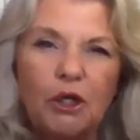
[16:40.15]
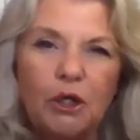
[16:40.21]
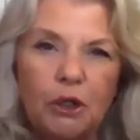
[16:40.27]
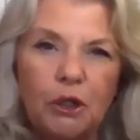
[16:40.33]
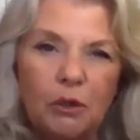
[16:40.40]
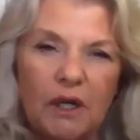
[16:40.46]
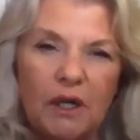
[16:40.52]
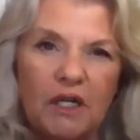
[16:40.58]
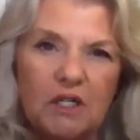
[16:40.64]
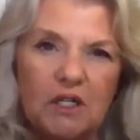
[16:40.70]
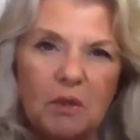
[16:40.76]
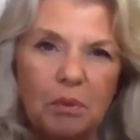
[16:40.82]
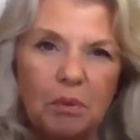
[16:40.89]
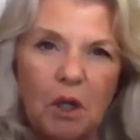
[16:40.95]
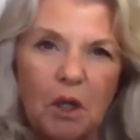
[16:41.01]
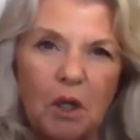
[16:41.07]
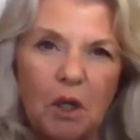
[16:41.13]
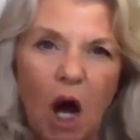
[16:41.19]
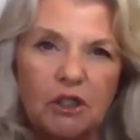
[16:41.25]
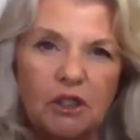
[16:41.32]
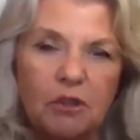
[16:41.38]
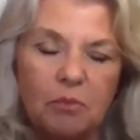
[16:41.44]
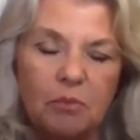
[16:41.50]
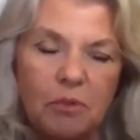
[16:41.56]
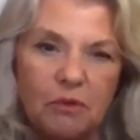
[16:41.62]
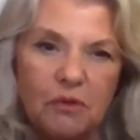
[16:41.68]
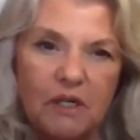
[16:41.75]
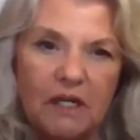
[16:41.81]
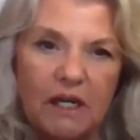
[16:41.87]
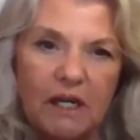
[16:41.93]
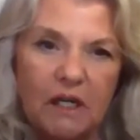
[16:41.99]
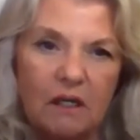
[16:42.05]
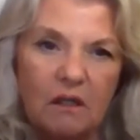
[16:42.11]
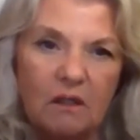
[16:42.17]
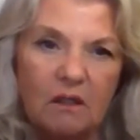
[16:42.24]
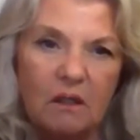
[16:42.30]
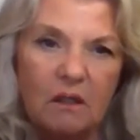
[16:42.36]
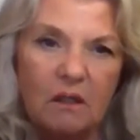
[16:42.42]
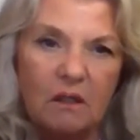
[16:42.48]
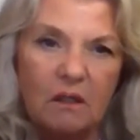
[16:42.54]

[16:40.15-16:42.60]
are yearning to belong to community.